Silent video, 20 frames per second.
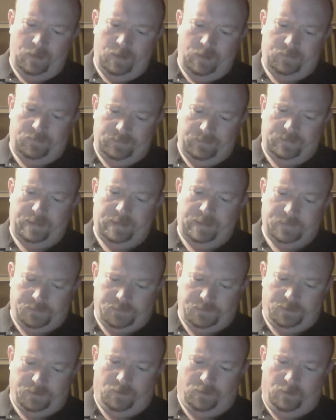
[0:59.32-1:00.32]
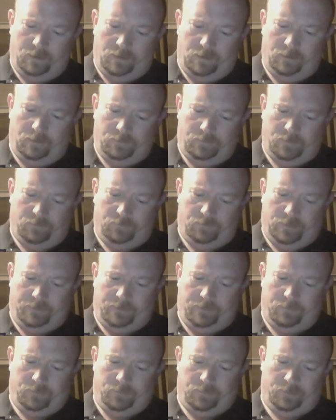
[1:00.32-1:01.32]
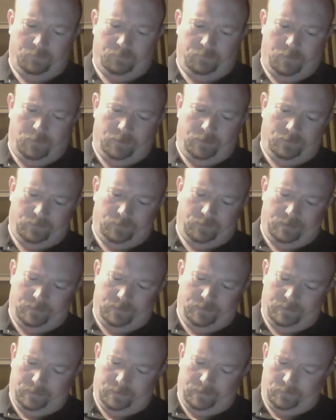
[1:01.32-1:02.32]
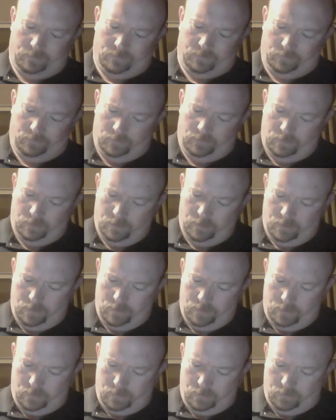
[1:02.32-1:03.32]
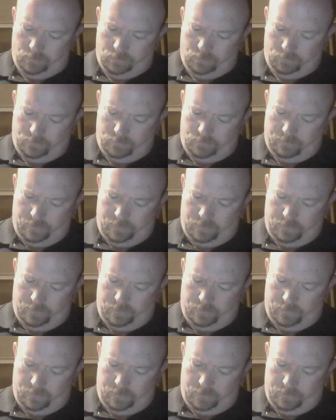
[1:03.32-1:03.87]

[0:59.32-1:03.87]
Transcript: It says it has a shelf life of 6 months. As I said, this is 3